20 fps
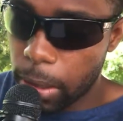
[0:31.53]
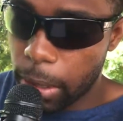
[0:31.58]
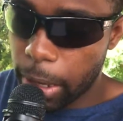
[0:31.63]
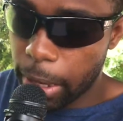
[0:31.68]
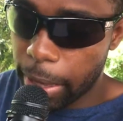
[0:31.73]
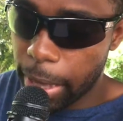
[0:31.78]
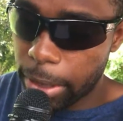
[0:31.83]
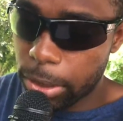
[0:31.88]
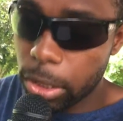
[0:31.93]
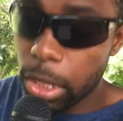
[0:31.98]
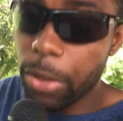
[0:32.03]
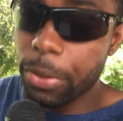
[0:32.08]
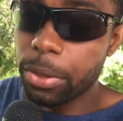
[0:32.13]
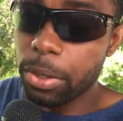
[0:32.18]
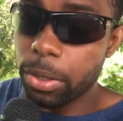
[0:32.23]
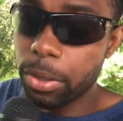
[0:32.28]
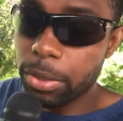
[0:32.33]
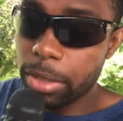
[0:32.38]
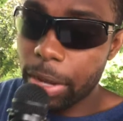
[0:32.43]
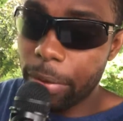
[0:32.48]
And that's all the
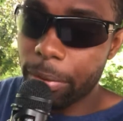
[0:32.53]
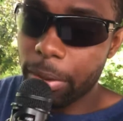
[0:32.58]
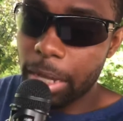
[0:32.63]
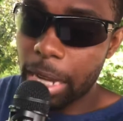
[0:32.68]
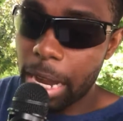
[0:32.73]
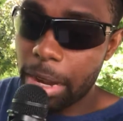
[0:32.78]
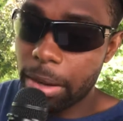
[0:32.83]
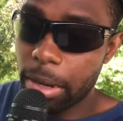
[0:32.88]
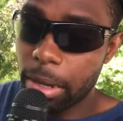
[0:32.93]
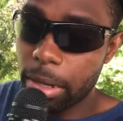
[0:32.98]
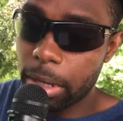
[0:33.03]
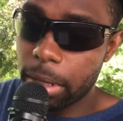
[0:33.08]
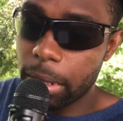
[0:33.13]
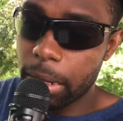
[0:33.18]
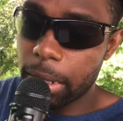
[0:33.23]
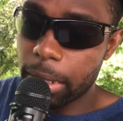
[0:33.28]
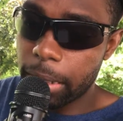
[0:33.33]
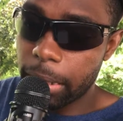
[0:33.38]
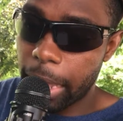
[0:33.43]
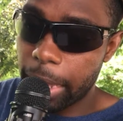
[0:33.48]
news that will have, and
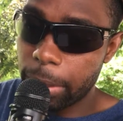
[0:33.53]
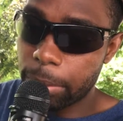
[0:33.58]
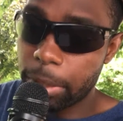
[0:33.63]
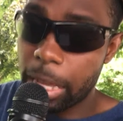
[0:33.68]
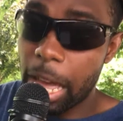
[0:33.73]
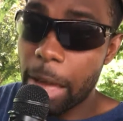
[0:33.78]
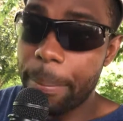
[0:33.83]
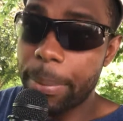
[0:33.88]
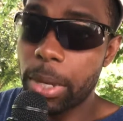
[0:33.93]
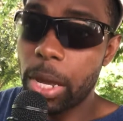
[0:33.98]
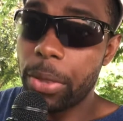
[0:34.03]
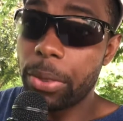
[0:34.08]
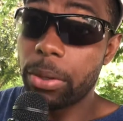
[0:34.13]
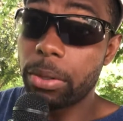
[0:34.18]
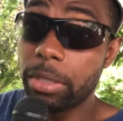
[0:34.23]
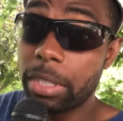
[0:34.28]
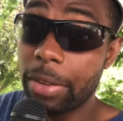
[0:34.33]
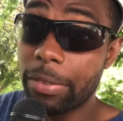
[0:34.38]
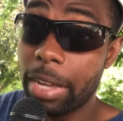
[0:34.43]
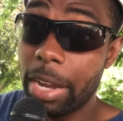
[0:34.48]
that, that'll be all the
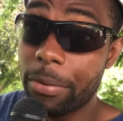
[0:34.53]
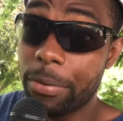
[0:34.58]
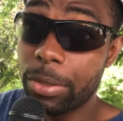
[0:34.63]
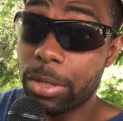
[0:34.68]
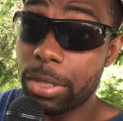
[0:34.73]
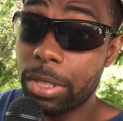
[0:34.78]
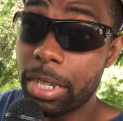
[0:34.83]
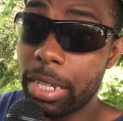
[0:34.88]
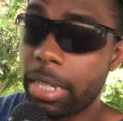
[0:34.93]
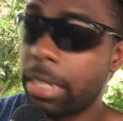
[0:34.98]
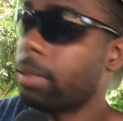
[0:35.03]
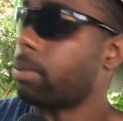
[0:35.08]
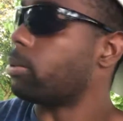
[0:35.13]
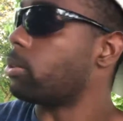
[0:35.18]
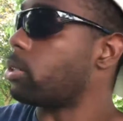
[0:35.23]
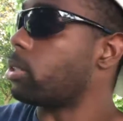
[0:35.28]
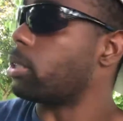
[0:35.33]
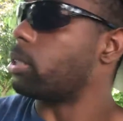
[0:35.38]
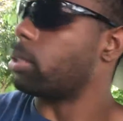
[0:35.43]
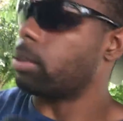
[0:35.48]
news I will have for today.
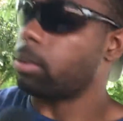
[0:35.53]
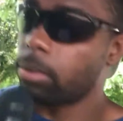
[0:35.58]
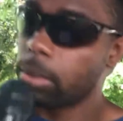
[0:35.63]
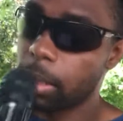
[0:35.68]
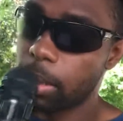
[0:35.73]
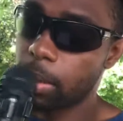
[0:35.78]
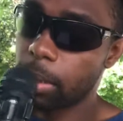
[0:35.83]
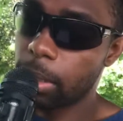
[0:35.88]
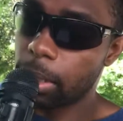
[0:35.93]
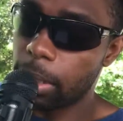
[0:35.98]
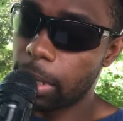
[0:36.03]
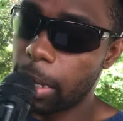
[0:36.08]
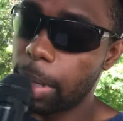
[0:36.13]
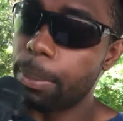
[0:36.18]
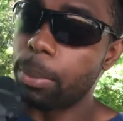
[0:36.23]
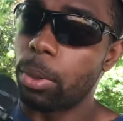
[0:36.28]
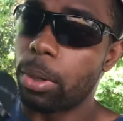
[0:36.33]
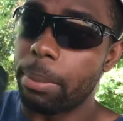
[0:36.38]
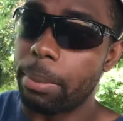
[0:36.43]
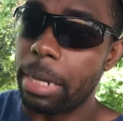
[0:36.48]
So, and
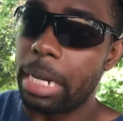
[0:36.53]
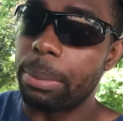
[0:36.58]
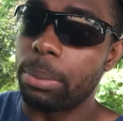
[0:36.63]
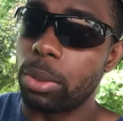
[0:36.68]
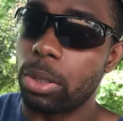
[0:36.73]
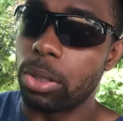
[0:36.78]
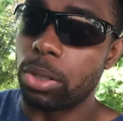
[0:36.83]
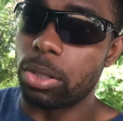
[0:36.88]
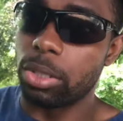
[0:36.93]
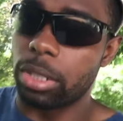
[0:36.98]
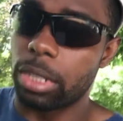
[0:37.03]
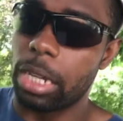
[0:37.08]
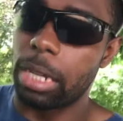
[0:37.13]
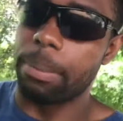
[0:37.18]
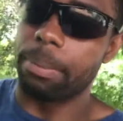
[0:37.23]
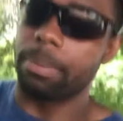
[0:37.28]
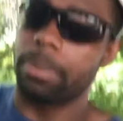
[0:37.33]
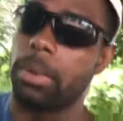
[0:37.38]
more, many more news to come.